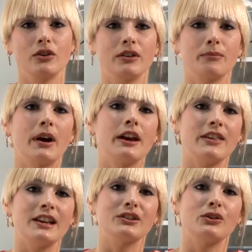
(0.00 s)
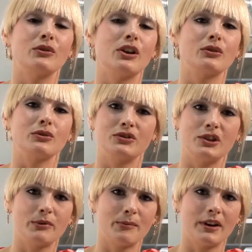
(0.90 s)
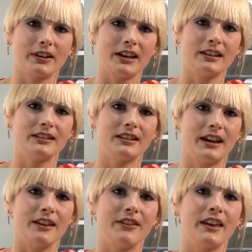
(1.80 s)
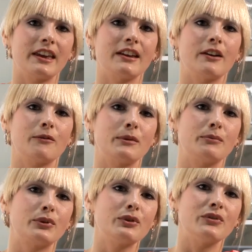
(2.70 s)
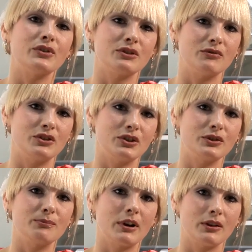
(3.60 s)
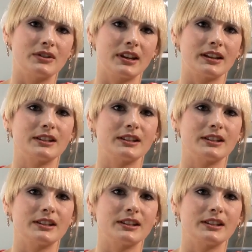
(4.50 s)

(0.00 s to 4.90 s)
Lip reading: You can buy these at your local supermarket and they have been proven to reduce bloating,